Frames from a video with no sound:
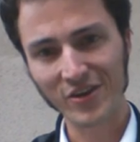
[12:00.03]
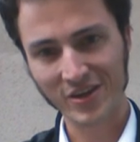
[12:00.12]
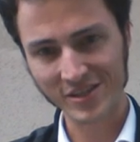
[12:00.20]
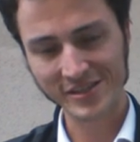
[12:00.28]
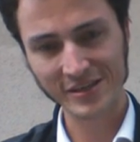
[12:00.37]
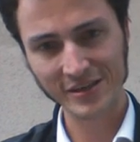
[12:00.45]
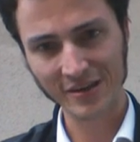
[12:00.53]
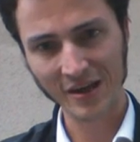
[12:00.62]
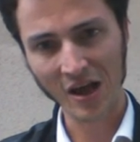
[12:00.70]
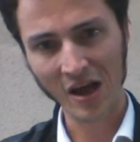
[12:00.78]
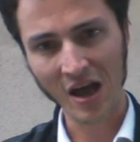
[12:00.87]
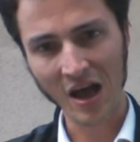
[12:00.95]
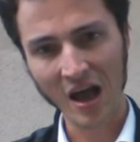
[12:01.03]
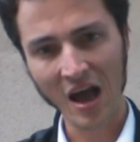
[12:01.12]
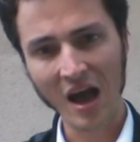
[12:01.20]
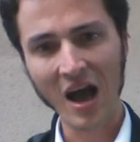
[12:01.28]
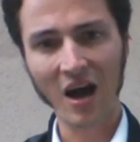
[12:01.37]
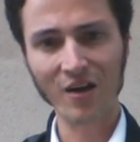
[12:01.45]
the custody
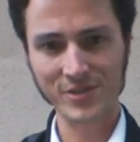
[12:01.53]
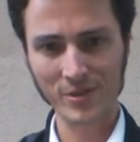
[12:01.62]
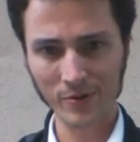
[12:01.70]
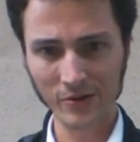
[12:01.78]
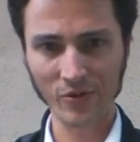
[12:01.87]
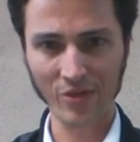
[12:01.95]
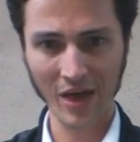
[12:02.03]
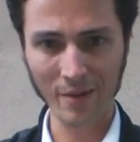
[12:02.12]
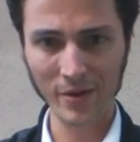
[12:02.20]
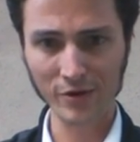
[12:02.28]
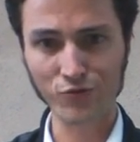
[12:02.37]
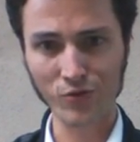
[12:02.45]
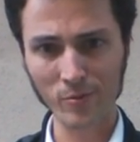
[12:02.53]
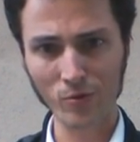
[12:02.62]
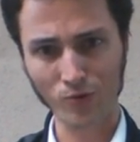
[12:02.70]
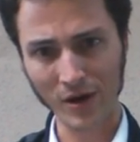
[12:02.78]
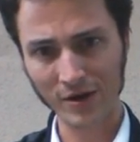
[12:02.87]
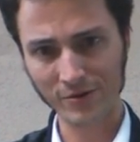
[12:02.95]
of somebody with that many criminal
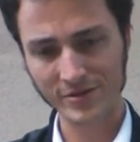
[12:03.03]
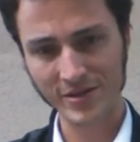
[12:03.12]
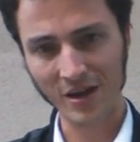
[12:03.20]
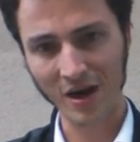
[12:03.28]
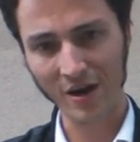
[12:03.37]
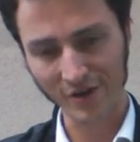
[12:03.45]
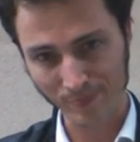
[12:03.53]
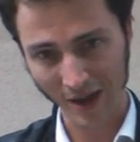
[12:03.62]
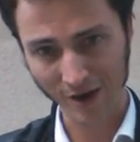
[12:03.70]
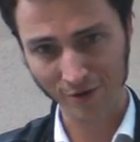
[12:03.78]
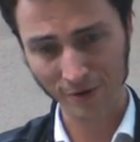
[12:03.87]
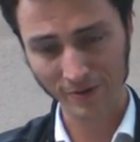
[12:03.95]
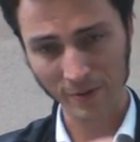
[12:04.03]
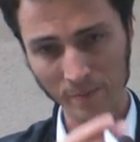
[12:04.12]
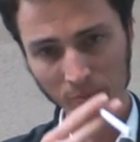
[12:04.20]
records on his background?